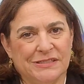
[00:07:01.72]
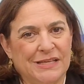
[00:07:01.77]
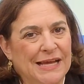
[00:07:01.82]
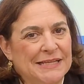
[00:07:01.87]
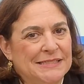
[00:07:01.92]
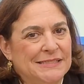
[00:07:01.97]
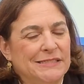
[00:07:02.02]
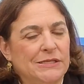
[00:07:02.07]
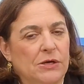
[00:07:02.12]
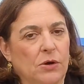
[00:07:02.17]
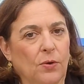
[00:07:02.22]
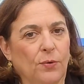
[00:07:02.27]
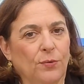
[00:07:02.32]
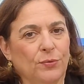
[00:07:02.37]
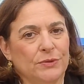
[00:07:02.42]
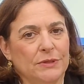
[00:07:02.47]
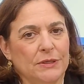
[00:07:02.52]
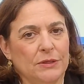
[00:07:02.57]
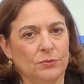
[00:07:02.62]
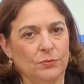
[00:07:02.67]
that's the
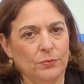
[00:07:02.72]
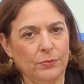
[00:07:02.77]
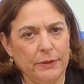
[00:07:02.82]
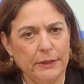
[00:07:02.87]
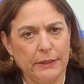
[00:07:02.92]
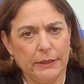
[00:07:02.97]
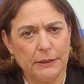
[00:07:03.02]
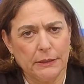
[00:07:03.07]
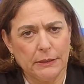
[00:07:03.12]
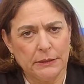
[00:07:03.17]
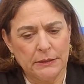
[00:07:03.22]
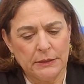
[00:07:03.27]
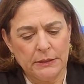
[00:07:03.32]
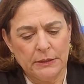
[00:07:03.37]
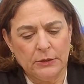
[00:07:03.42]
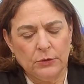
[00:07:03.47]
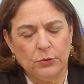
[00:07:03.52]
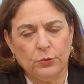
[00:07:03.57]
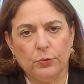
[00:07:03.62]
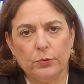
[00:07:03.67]
only real
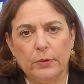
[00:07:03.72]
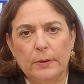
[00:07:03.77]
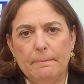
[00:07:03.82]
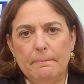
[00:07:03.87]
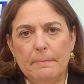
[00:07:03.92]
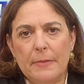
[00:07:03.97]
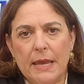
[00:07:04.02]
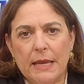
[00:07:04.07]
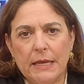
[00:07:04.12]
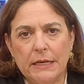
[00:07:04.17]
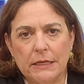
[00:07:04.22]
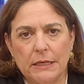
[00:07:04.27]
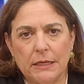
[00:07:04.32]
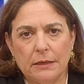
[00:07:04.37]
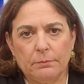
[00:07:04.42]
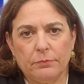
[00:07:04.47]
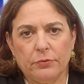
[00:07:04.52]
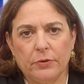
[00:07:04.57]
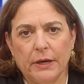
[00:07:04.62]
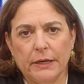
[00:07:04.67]

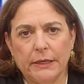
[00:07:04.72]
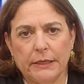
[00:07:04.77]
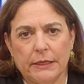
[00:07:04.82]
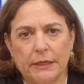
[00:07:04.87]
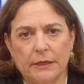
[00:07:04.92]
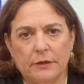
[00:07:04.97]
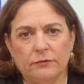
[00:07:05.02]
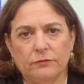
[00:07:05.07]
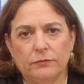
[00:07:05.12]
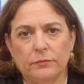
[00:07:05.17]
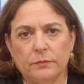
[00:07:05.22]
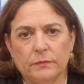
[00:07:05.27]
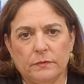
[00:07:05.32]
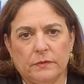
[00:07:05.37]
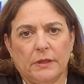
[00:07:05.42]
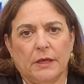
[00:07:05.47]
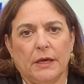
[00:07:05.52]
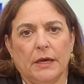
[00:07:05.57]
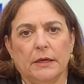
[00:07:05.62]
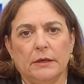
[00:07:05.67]
remaining predicate
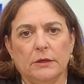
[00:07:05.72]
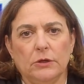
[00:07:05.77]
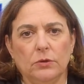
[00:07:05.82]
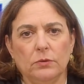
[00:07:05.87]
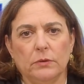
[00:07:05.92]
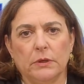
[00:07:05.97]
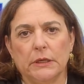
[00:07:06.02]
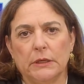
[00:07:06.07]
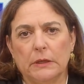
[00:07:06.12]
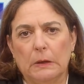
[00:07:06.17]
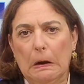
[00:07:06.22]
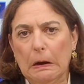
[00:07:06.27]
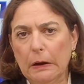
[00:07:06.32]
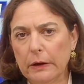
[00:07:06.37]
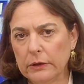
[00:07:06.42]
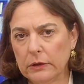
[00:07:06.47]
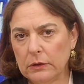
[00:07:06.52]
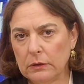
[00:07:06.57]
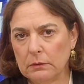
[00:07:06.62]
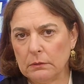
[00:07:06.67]
that you can
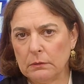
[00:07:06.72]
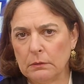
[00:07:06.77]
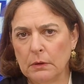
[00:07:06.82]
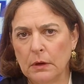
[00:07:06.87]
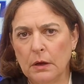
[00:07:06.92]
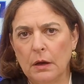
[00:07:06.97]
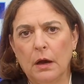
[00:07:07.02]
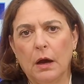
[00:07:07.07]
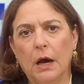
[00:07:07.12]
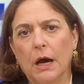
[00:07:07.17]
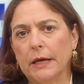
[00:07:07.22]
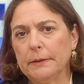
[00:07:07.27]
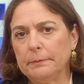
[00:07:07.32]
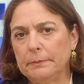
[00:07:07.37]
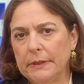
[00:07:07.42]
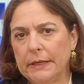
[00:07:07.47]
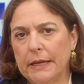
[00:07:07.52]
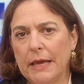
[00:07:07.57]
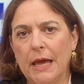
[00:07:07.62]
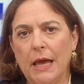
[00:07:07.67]
argue on
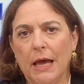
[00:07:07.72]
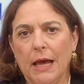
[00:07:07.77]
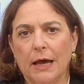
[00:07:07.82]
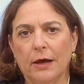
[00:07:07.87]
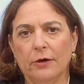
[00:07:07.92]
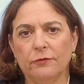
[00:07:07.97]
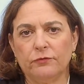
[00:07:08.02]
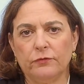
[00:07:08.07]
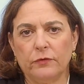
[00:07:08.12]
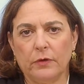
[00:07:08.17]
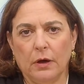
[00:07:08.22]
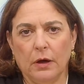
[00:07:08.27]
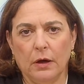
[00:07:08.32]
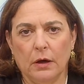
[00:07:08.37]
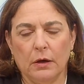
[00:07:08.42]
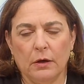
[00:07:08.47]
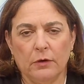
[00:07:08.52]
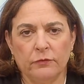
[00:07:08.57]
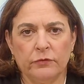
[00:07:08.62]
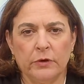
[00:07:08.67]
behalf
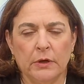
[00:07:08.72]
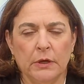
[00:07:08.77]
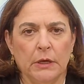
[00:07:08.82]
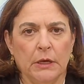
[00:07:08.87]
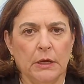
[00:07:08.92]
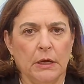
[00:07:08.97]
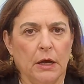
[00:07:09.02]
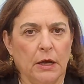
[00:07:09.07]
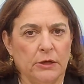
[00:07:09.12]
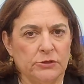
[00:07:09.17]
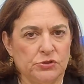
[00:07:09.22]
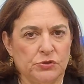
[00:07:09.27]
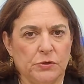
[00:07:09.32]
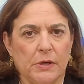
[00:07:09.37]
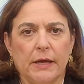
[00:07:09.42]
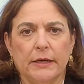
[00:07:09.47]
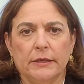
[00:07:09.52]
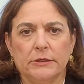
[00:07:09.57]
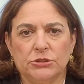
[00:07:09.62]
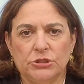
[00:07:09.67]
of a
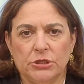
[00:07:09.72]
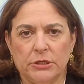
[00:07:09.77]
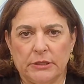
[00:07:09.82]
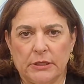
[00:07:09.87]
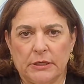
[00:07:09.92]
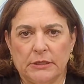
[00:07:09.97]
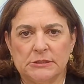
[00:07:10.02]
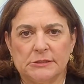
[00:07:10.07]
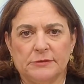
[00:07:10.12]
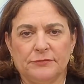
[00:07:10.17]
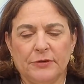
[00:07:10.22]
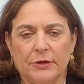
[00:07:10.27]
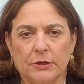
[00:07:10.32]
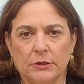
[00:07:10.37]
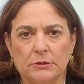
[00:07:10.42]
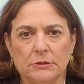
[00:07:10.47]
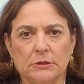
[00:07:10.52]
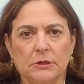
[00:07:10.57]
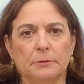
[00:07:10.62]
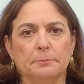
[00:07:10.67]
strategy that has
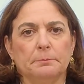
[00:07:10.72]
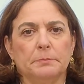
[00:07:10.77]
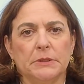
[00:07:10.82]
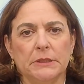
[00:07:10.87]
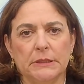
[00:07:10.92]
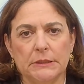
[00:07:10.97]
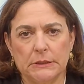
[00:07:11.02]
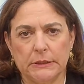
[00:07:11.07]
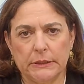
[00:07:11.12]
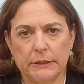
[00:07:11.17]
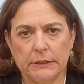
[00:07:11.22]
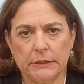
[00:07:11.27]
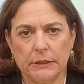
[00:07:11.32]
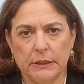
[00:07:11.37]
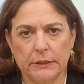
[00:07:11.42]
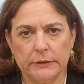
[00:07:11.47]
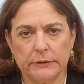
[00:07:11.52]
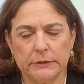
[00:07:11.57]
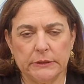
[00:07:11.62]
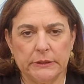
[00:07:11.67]
failed completely and
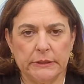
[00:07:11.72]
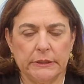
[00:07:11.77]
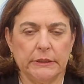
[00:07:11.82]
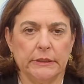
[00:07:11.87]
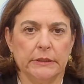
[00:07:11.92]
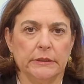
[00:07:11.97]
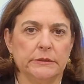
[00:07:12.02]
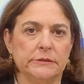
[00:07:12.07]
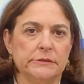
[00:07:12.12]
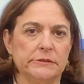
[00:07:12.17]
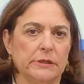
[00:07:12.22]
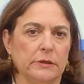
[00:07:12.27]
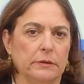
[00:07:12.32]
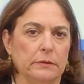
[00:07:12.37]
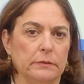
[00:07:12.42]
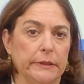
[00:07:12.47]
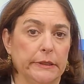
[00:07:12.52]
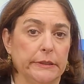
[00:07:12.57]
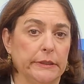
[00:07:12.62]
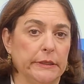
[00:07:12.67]
utterly.
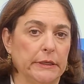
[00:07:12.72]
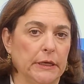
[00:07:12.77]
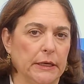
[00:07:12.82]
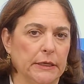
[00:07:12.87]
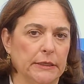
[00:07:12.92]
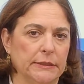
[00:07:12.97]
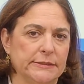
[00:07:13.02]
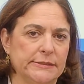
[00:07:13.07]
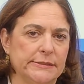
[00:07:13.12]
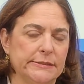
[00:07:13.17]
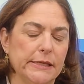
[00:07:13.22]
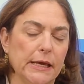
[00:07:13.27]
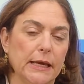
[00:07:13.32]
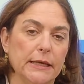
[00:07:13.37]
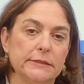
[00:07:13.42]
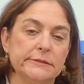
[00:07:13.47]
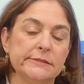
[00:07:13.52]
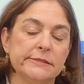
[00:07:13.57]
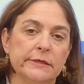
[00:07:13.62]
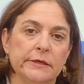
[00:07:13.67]
So in the United
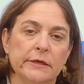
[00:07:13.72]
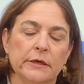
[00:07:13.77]
States